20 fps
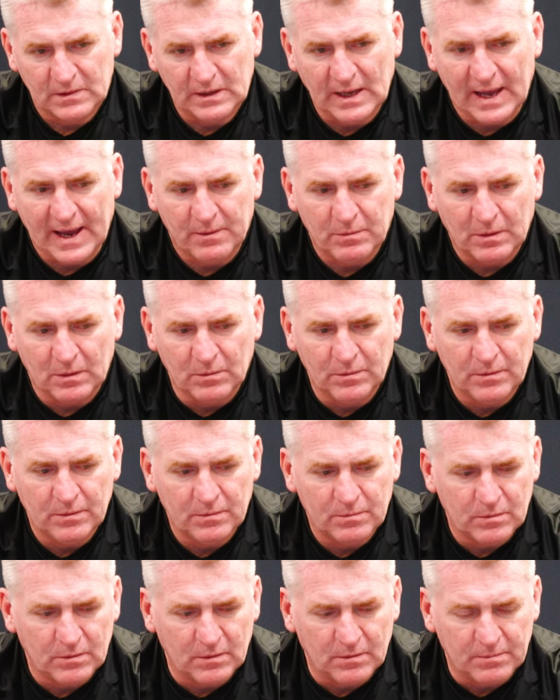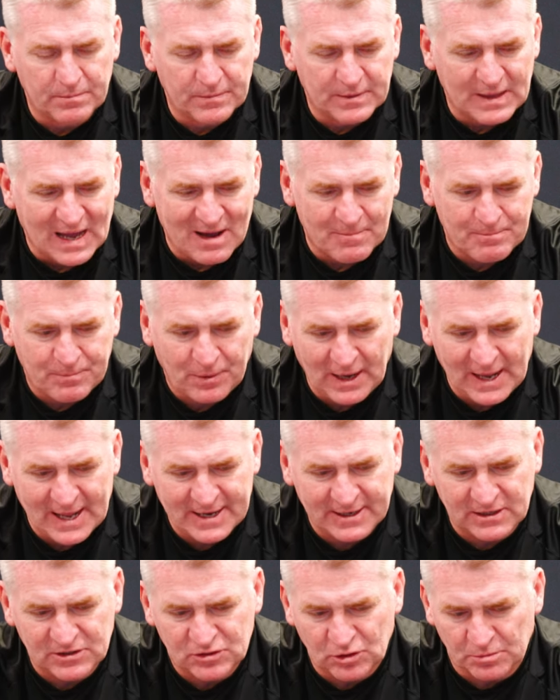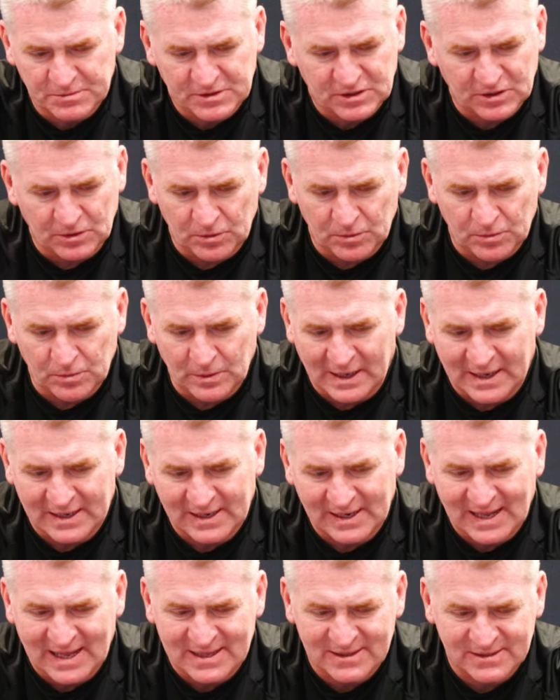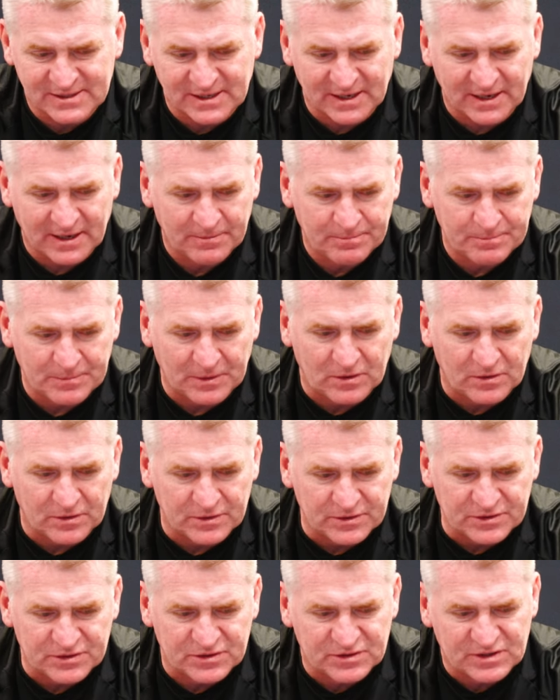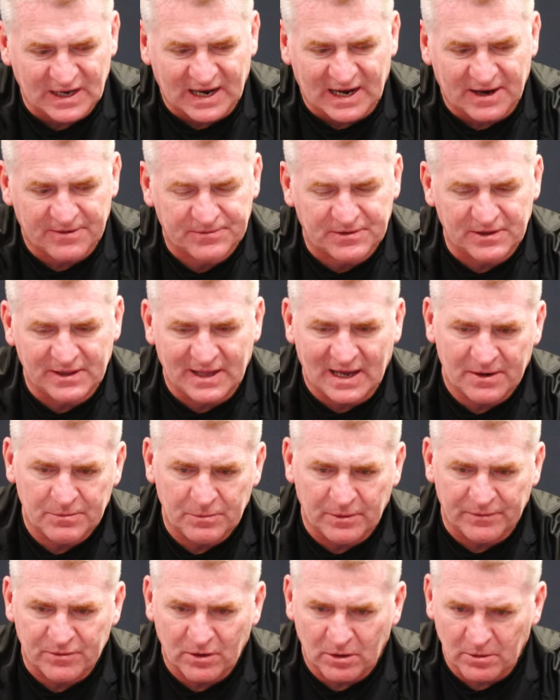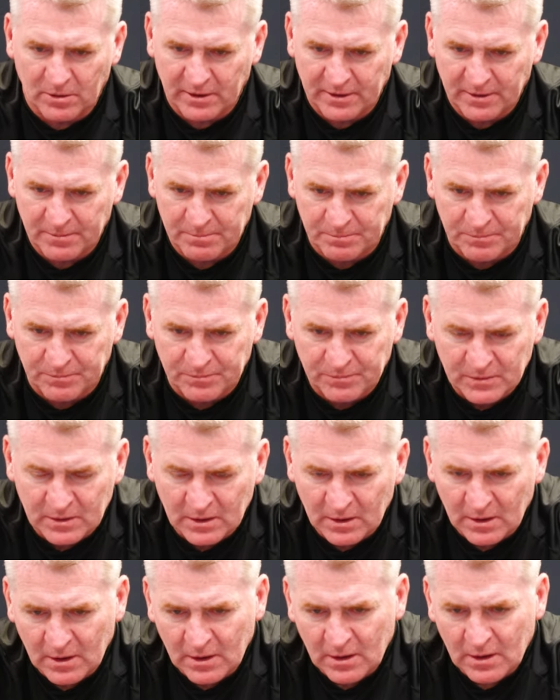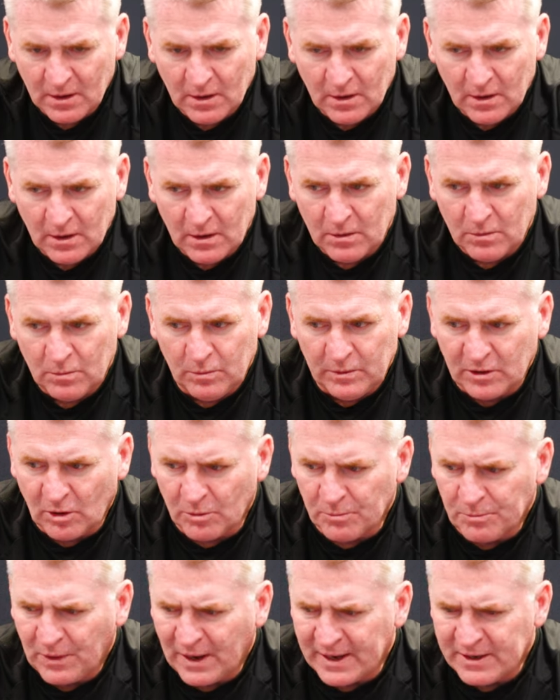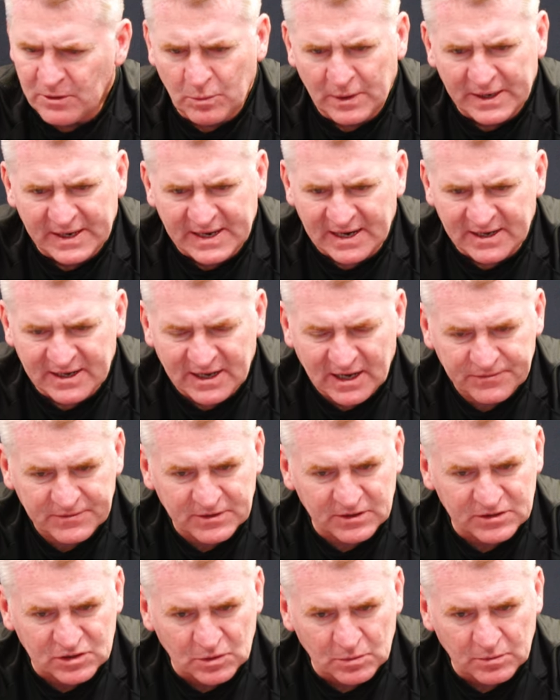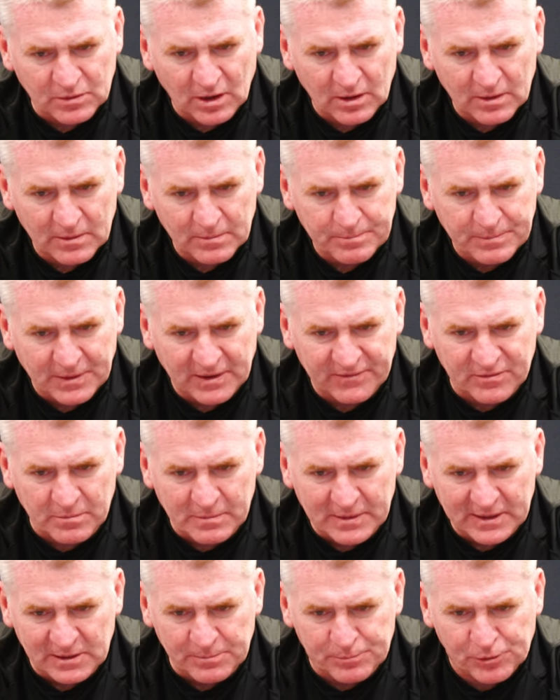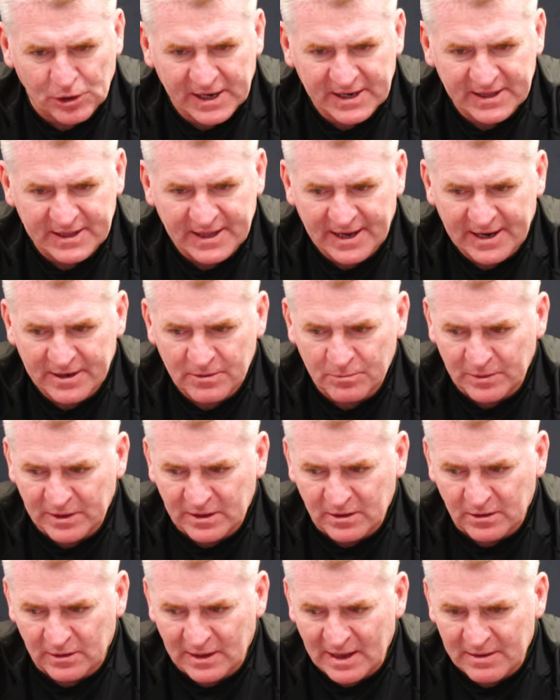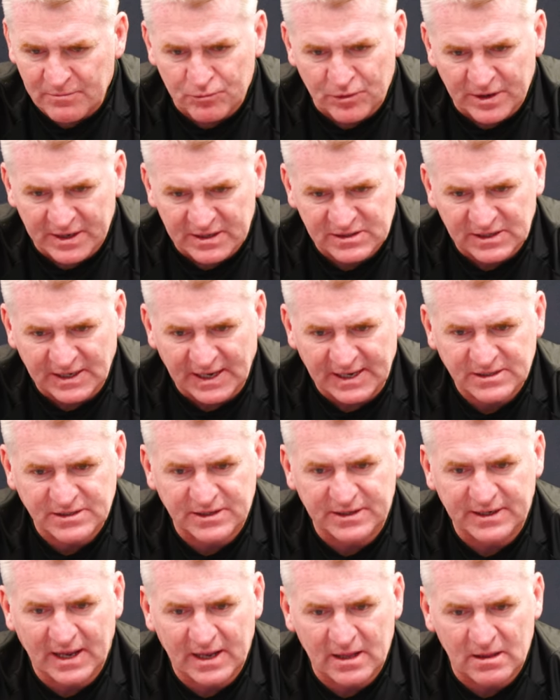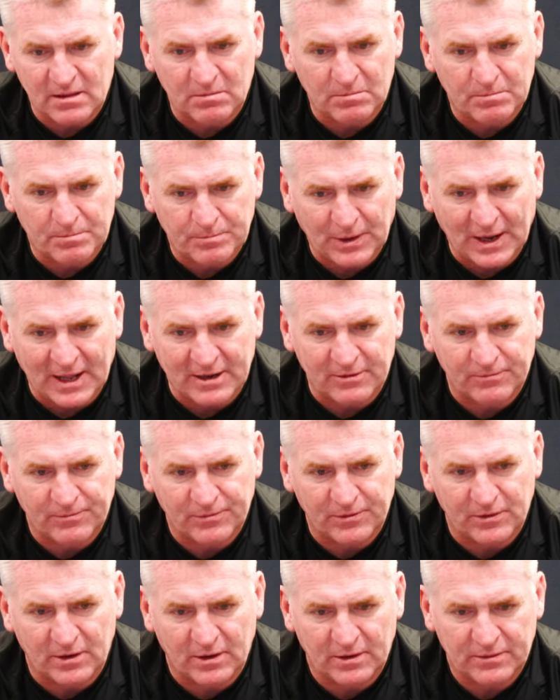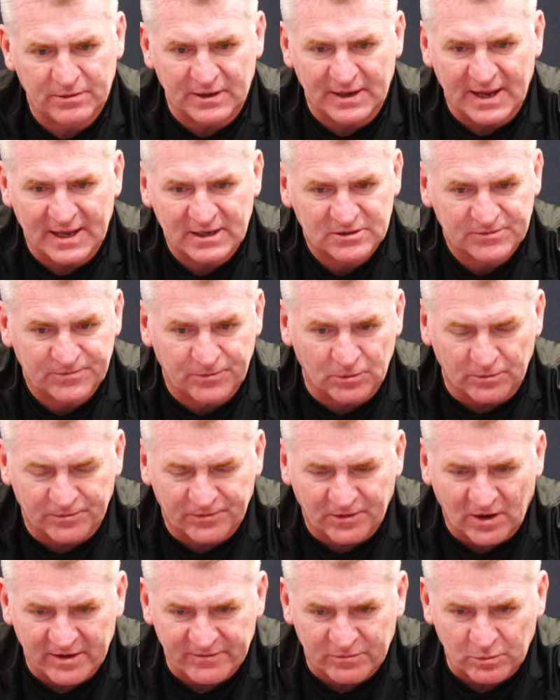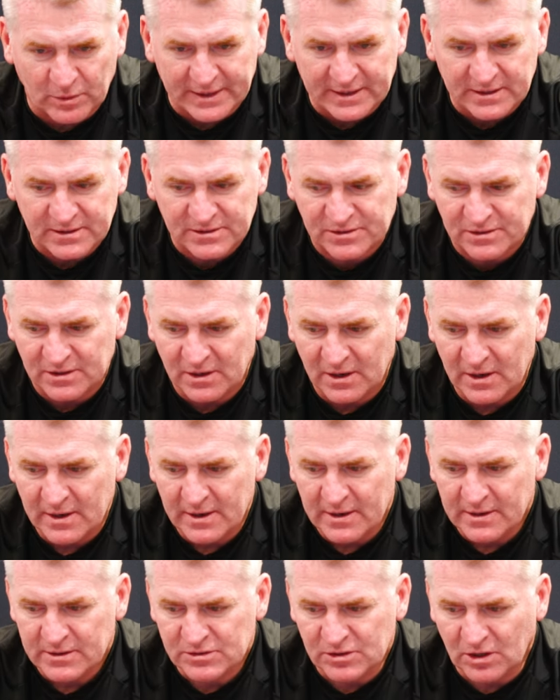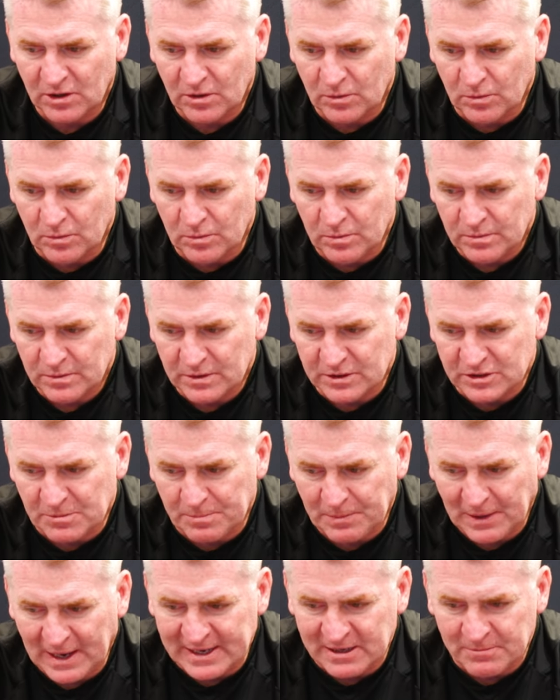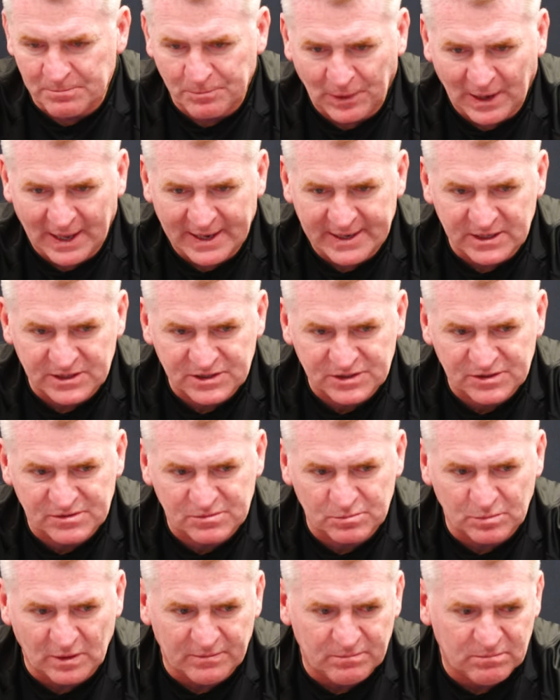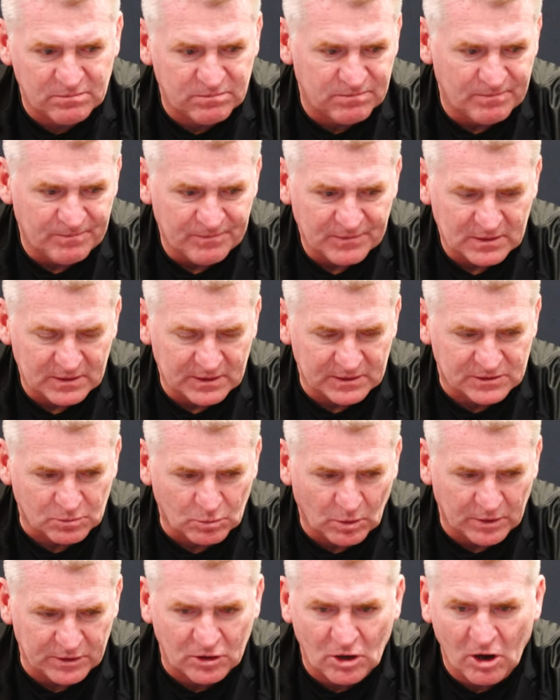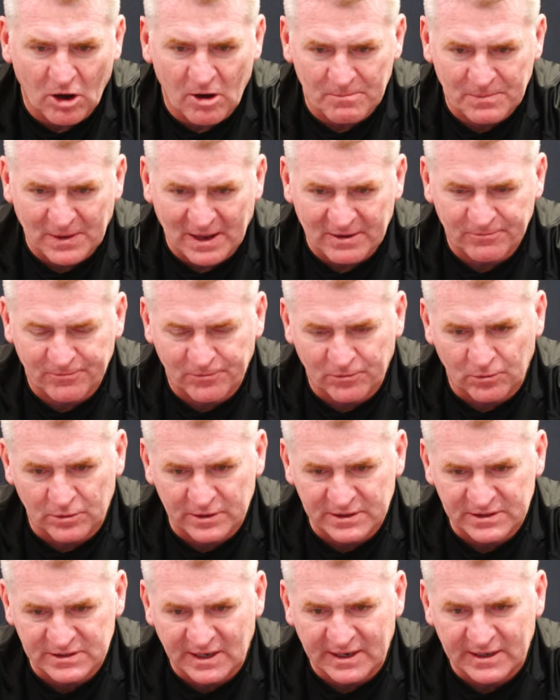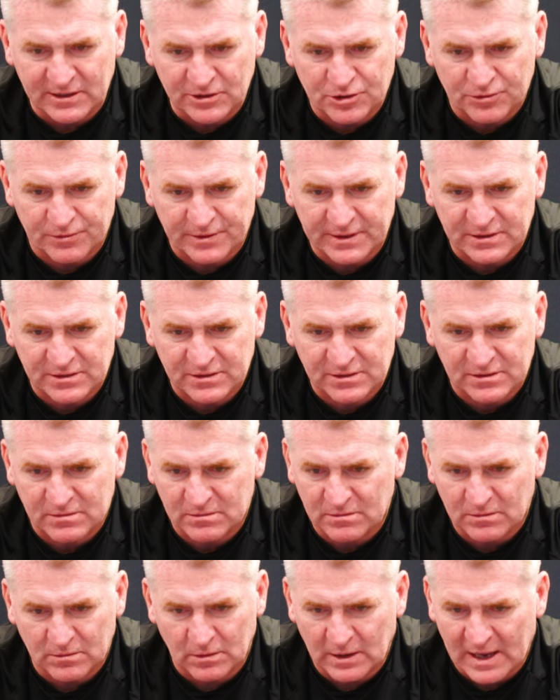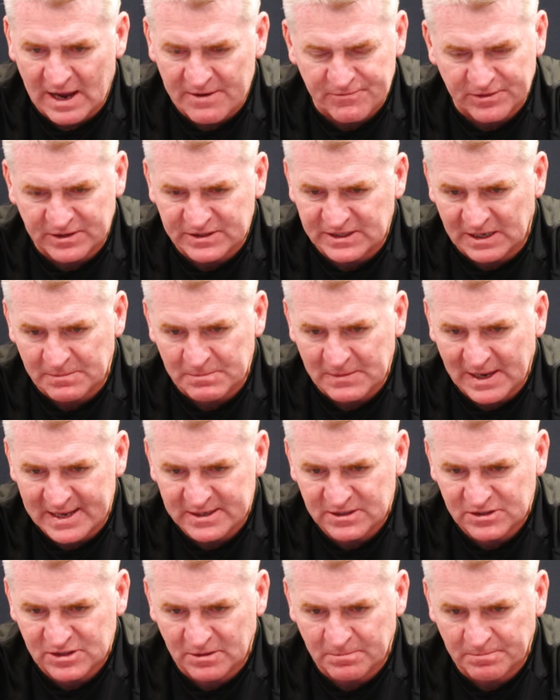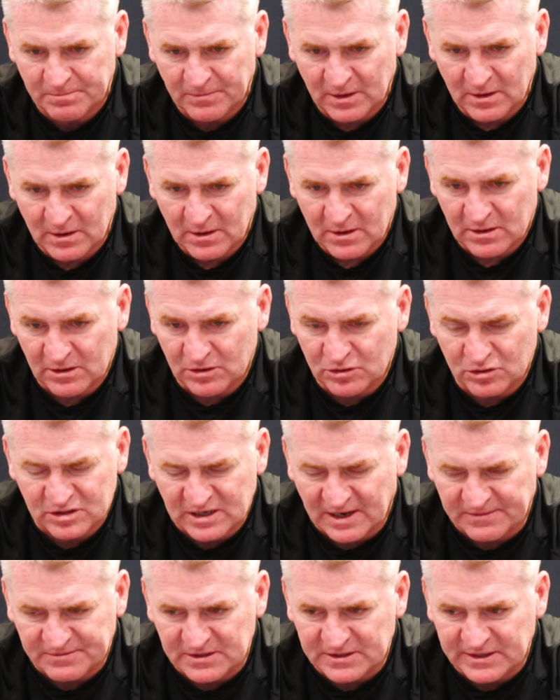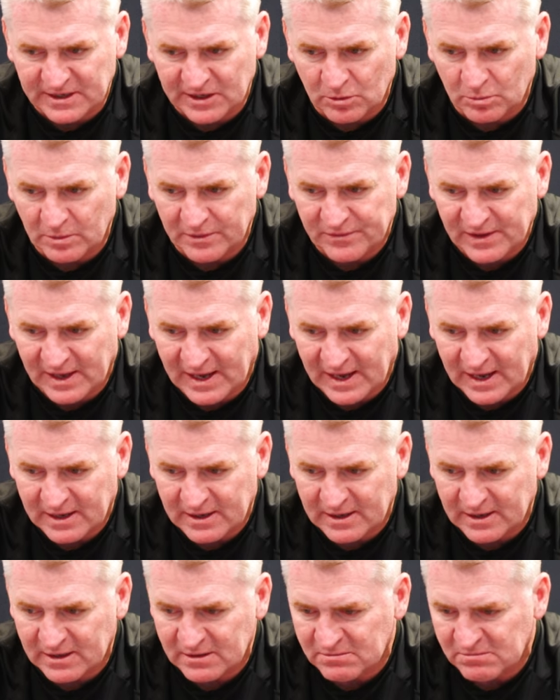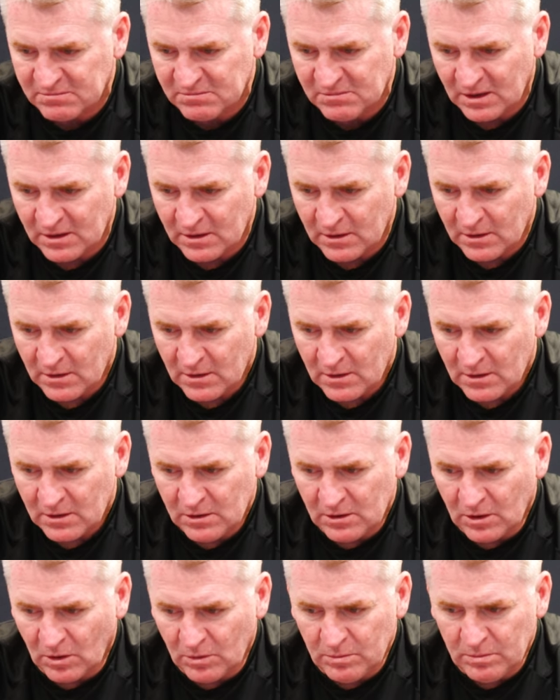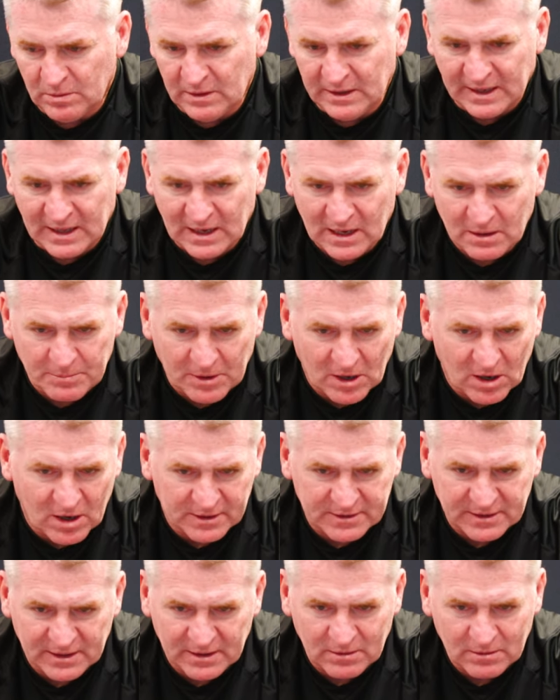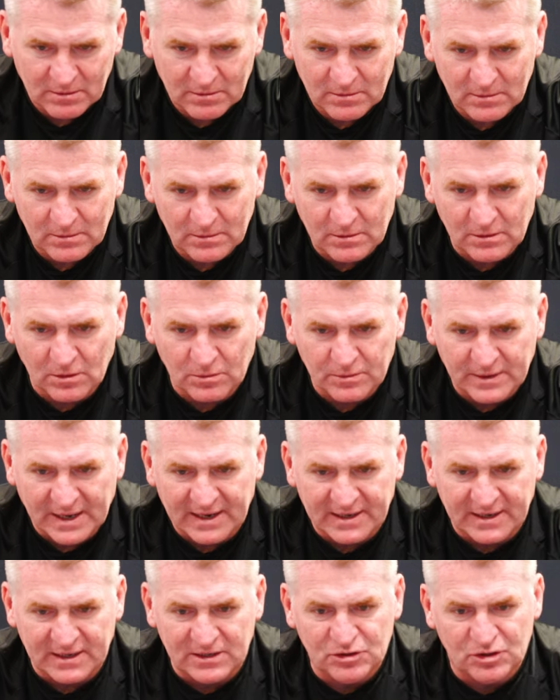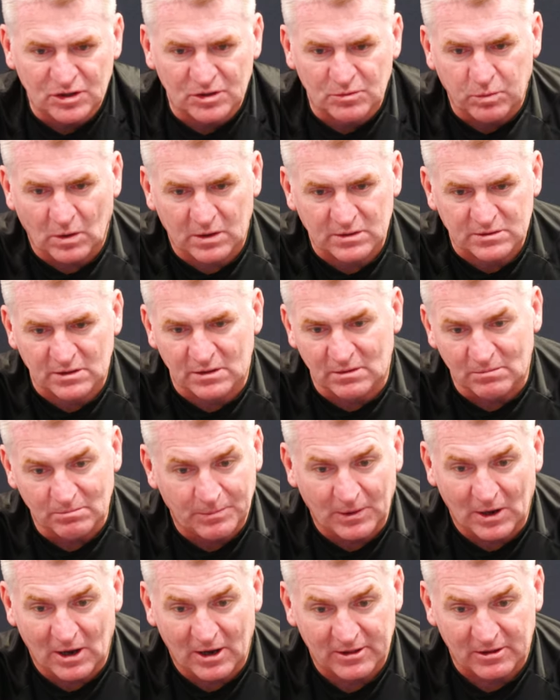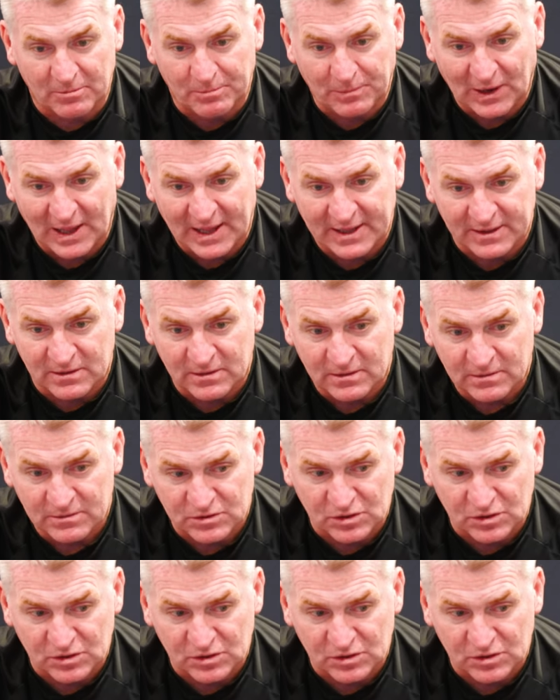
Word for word: Yeah, well, our plan is up to Atlanta because after that we've got um, we don't play the weekend after, so we've got a bit of a mini break there, and we can then reassess and then plan for the next four or five weeks. So there's a plan in place. With this, what you can't plan for is injuries. Every team gets them. You just have to deal with that. And you know, Liel Abada, you know, getting injured wasn't part of the plan.